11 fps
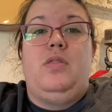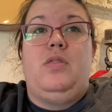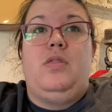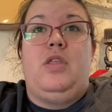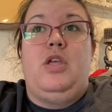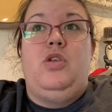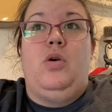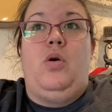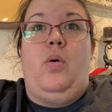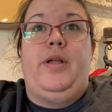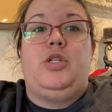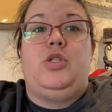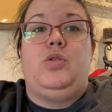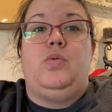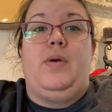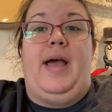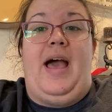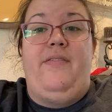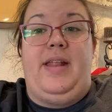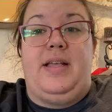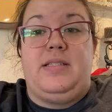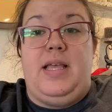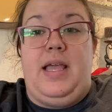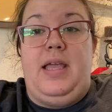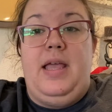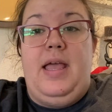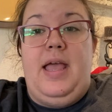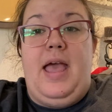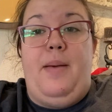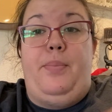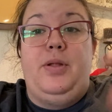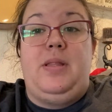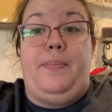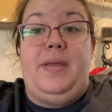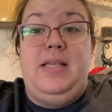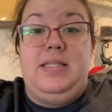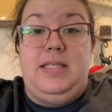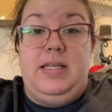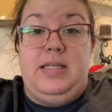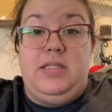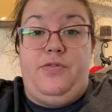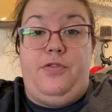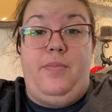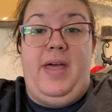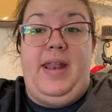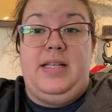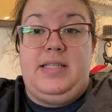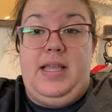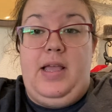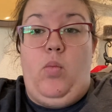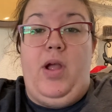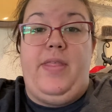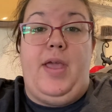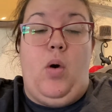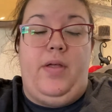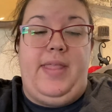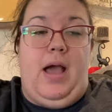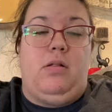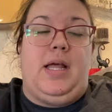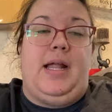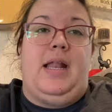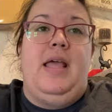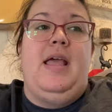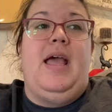that you're going to have an essay and put the pieces from that essay where they go on the outline.